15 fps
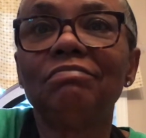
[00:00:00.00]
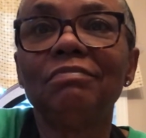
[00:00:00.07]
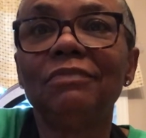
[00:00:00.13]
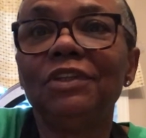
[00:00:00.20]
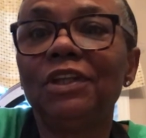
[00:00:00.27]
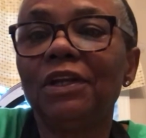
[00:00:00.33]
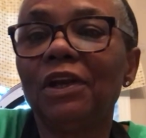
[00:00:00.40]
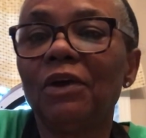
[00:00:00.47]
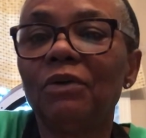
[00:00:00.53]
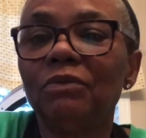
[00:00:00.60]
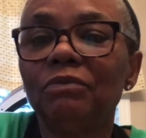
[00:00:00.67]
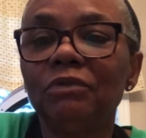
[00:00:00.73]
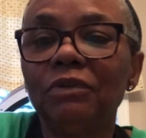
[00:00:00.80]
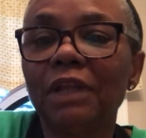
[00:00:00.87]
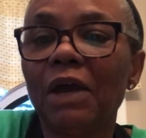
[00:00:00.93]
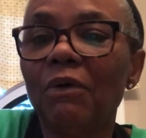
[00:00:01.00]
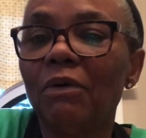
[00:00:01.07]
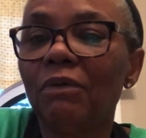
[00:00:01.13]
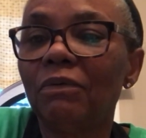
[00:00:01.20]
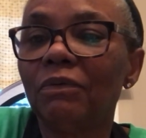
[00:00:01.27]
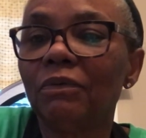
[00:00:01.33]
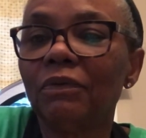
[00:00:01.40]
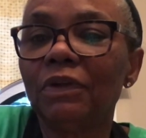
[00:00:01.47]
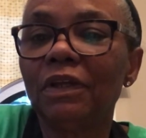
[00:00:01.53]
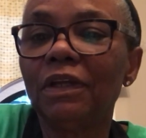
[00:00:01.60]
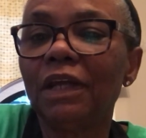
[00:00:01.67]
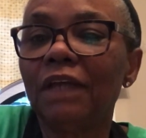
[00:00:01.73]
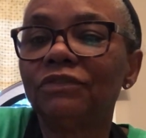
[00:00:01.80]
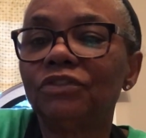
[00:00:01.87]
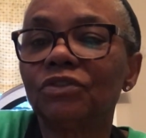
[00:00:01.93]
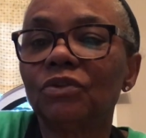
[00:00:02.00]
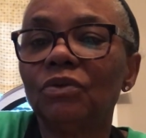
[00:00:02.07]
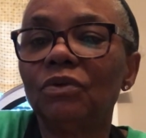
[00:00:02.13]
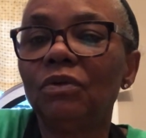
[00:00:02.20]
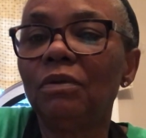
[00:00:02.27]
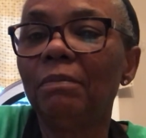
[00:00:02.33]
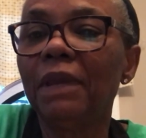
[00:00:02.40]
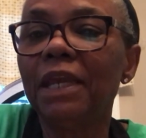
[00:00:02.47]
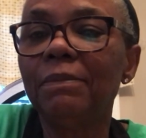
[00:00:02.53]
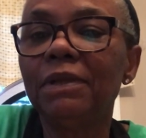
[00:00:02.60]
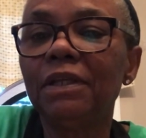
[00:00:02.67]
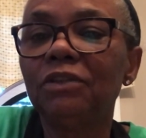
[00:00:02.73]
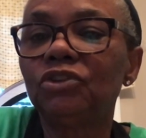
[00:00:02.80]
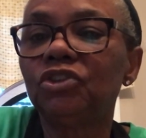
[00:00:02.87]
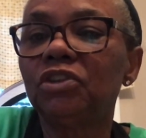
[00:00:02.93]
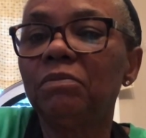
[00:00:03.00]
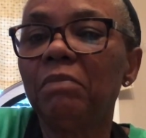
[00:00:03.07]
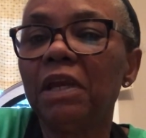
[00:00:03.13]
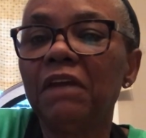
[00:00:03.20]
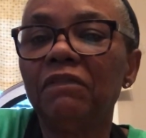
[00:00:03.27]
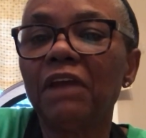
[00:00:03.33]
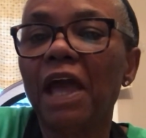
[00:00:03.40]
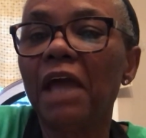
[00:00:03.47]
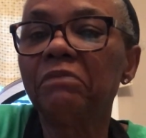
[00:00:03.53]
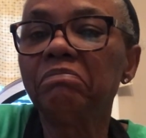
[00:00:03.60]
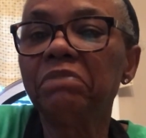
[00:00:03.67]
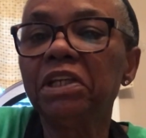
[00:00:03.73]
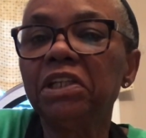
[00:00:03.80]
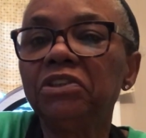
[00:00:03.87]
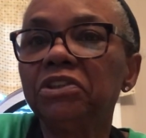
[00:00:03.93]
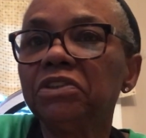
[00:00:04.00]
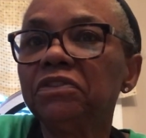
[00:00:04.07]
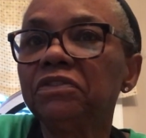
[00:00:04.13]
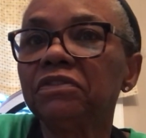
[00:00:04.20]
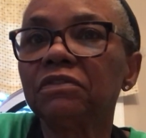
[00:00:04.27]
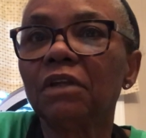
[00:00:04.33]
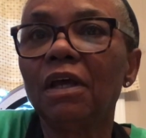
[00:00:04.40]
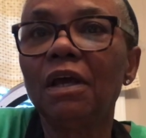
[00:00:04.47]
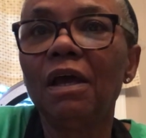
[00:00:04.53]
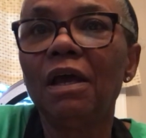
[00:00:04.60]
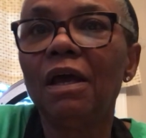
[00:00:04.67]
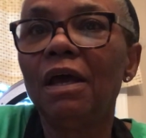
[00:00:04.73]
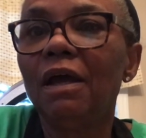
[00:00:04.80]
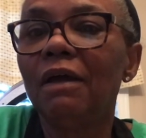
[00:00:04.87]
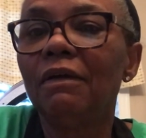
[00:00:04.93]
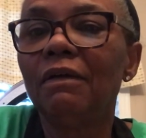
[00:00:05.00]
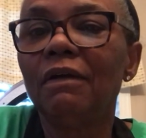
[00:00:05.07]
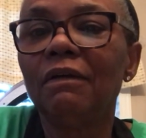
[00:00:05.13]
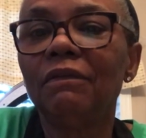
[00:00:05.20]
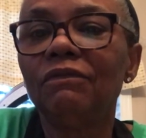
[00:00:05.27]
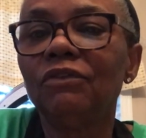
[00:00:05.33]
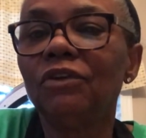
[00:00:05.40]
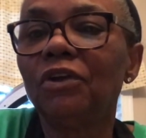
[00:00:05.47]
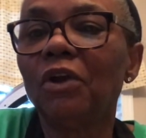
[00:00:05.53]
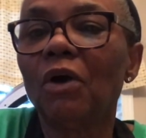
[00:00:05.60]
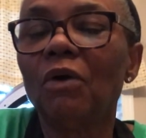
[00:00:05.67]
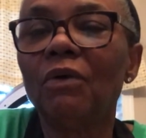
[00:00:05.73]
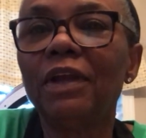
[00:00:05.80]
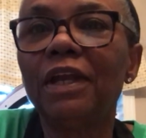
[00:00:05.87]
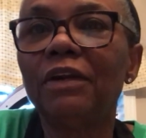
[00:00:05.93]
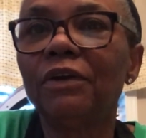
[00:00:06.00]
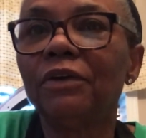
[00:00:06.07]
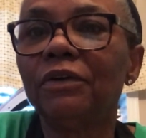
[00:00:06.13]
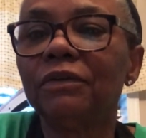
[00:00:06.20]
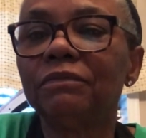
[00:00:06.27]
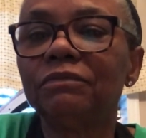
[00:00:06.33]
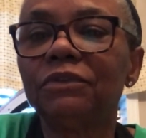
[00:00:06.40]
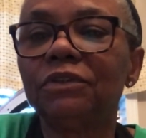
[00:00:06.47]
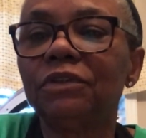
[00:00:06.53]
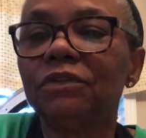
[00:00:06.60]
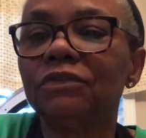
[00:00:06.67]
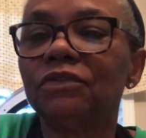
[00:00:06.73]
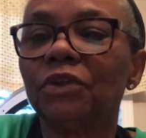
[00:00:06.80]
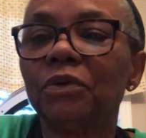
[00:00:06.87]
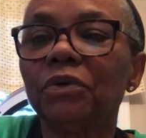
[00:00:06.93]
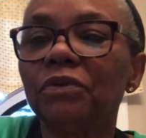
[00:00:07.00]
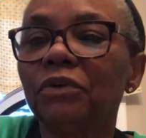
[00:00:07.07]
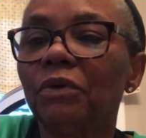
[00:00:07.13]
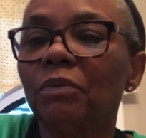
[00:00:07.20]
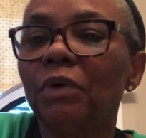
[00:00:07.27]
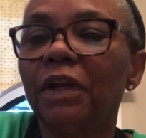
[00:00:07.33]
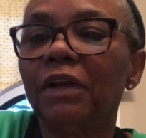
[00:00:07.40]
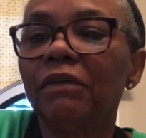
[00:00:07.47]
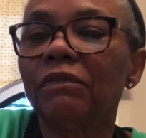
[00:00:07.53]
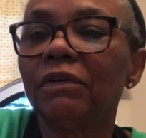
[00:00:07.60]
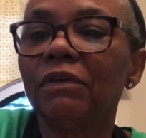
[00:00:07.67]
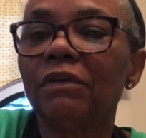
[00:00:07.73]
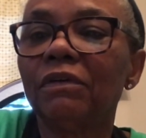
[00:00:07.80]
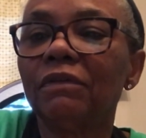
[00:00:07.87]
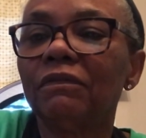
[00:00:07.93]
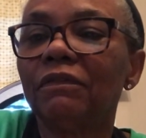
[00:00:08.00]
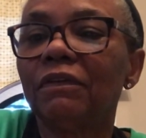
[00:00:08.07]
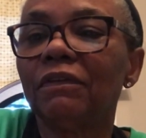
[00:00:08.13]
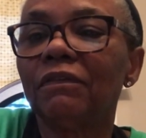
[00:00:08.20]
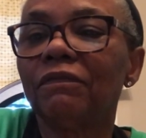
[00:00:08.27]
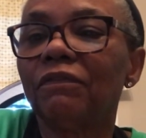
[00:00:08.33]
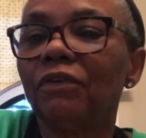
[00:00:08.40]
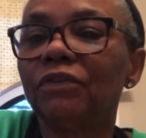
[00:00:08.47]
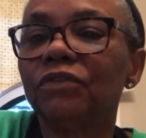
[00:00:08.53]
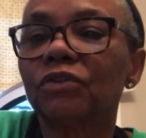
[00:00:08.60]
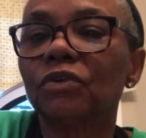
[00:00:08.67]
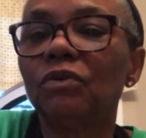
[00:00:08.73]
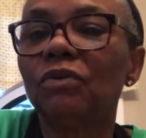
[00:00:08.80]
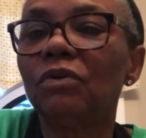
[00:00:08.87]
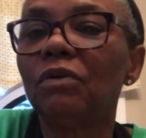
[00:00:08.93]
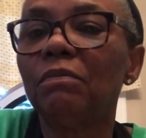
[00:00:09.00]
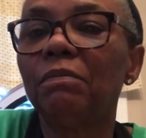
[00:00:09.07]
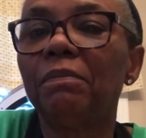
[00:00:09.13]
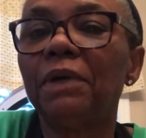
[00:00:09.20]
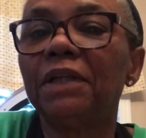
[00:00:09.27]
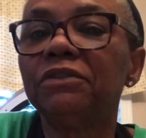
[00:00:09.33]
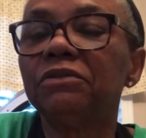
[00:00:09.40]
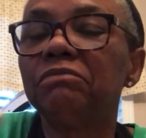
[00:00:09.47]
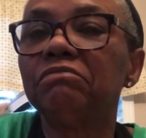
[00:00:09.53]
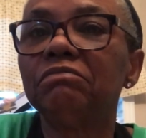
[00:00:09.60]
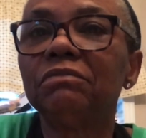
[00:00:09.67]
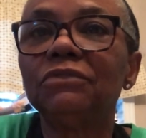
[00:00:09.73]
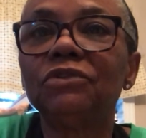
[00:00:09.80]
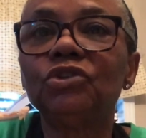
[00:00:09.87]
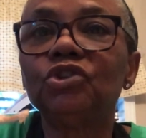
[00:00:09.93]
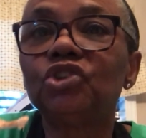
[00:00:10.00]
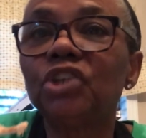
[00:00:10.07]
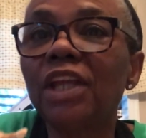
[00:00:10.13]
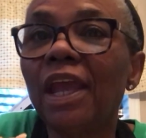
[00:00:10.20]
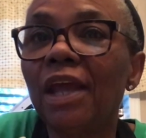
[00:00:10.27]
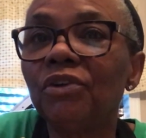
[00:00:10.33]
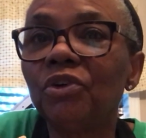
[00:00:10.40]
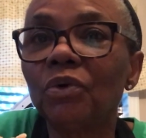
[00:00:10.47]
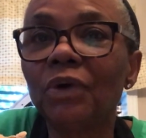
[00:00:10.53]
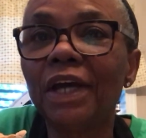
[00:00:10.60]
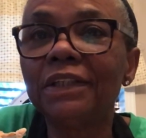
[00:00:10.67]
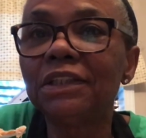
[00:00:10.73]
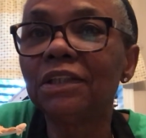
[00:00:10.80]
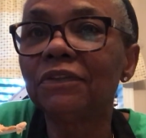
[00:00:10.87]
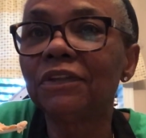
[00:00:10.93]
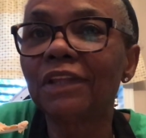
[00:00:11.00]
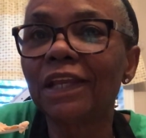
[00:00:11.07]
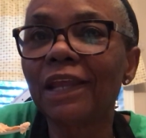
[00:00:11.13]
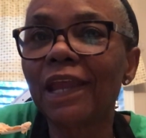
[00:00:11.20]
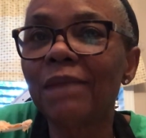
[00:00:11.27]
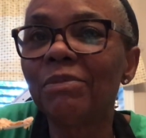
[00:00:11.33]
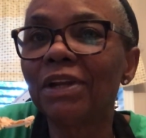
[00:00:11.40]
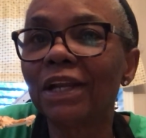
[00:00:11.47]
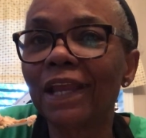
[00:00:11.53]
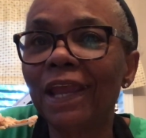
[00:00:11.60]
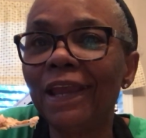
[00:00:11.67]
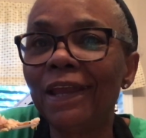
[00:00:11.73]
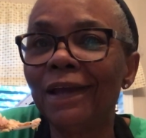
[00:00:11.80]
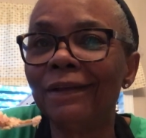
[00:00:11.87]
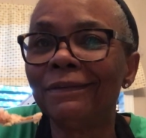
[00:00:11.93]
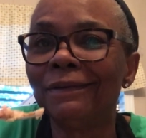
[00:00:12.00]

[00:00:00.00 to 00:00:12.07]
You know, now at school maybe she may have gotten peaches, you know, in her dessert or whatever for school, but she had no idea that they came in a can.